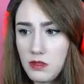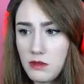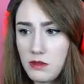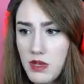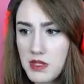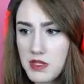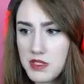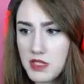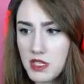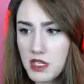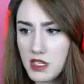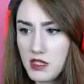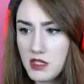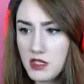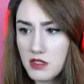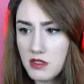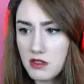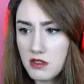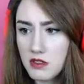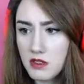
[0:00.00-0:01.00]
I stunned?
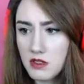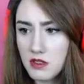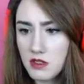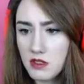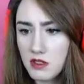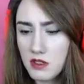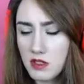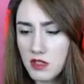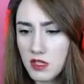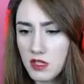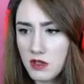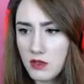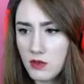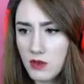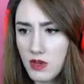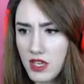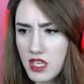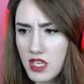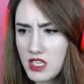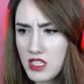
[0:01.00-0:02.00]
Why
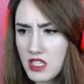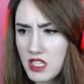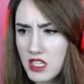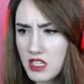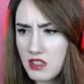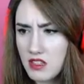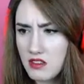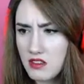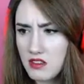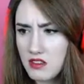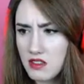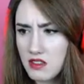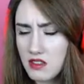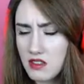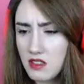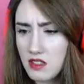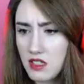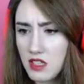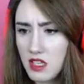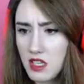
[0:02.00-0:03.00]
can't I?
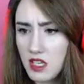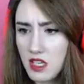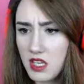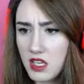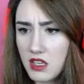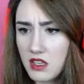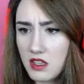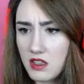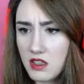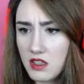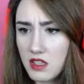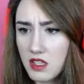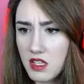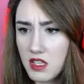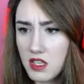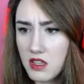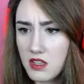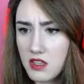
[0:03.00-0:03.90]
Hey, kill